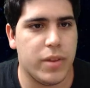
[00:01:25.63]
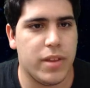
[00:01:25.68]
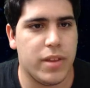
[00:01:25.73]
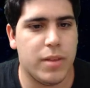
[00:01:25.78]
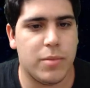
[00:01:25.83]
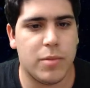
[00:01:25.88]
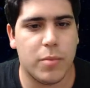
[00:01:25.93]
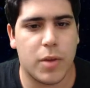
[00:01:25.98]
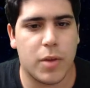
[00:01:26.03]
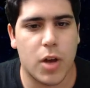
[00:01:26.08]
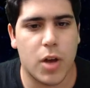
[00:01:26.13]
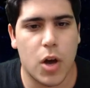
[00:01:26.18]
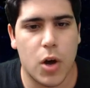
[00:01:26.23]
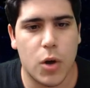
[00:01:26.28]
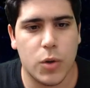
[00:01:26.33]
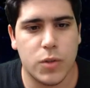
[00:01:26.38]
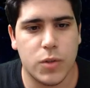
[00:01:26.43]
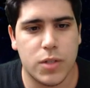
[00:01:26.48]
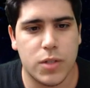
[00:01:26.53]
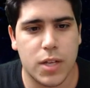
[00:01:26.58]
some
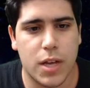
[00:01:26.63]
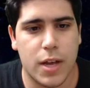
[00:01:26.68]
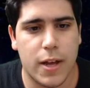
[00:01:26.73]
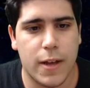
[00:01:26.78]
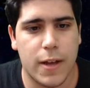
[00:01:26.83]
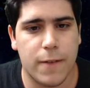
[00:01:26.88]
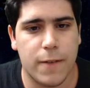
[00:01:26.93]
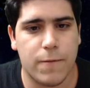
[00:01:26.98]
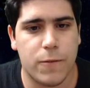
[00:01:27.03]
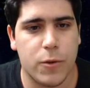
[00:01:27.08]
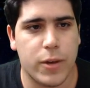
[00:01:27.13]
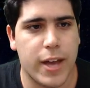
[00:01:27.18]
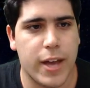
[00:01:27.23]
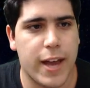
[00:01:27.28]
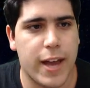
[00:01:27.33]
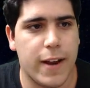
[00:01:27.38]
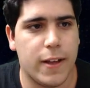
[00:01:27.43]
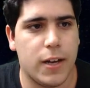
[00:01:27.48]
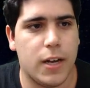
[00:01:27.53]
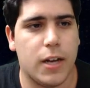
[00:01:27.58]
codes if you
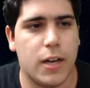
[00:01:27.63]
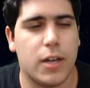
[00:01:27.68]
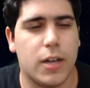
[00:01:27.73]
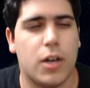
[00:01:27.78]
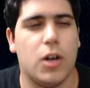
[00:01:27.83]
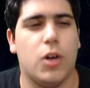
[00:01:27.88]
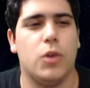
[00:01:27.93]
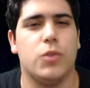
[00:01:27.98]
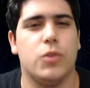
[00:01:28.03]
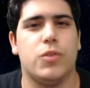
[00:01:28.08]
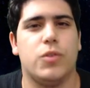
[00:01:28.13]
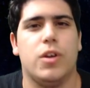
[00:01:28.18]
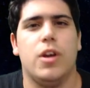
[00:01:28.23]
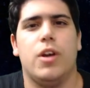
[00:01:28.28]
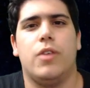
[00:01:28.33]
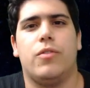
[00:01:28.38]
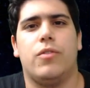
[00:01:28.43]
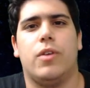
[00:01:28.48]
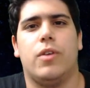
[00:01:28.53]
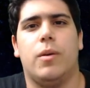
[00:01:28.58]
get codes
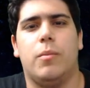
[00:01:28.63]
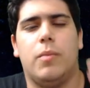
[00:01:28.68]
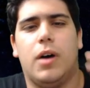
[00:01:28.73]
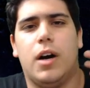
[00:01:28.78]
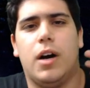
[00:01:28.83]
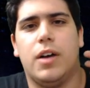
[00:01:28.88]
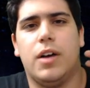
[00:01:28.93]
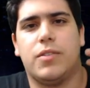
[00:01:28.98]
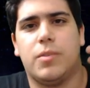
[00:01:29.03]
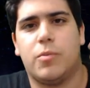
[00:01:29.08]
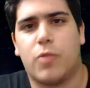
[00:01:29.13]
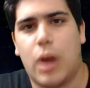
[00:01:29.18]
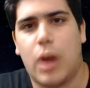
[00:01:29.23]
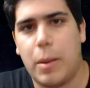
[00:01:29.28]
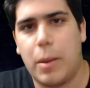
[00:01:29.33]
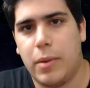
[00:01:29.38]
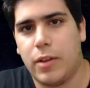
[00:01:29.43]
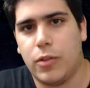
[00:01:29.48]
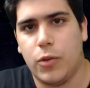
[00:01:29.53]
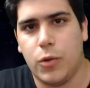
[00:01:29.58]
from
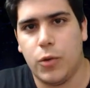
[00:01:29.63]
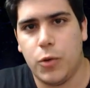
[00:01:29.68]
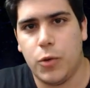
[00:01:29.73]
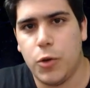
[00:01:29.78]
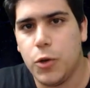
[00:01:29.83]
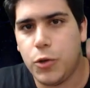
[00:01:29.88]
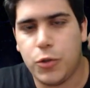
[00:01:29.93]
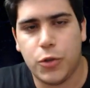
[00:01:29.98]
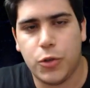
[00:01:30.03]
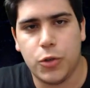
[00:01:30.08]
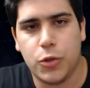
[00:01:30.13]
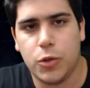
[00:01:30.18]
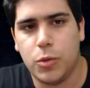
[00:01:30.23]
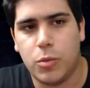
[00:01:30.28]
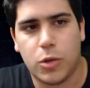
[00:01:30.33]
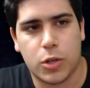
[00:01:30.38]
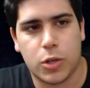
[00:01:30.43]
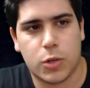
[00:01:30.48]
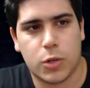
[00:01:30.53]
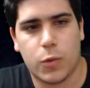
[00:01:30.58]
subscribing to YouTube
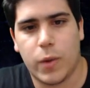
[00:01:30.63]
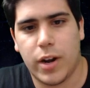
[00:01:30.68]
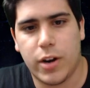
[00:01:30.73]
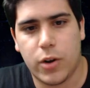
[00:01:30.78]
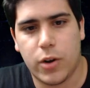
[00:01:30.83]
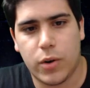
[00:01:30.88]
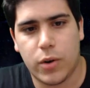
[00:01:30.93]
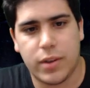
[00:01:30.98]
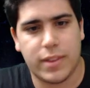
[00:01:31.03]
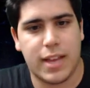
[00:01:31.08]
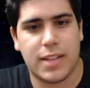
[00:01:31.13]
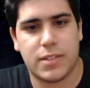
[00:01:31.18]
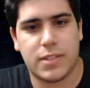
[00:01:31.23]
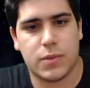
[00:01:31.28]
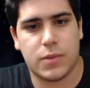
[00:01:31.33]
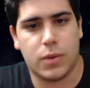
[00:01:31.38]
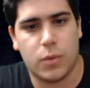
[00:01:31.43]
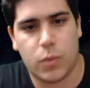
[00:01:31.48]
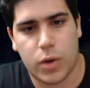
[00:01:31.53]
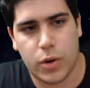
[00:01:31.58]
or Twitter. That's
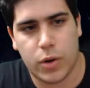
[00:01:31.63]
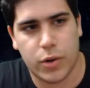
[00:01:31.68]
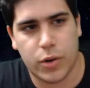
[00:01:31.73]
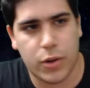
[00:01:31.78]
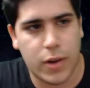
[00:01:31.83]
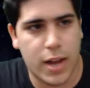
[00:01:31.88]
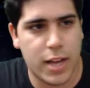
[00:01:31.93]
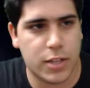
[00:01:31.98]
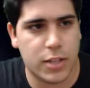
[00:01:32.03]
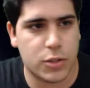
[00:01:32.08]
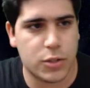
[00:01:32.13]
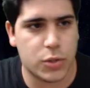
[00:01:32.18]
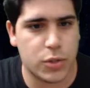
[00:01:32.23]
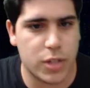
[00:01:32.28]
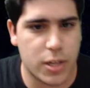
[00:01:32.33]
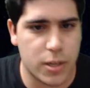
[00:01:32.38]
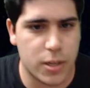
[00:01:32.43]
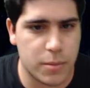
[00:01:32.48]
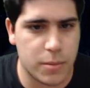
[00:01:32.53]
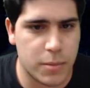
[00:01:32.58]
where you enter
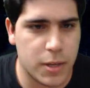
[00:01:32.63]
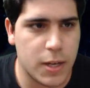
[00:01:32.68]
them,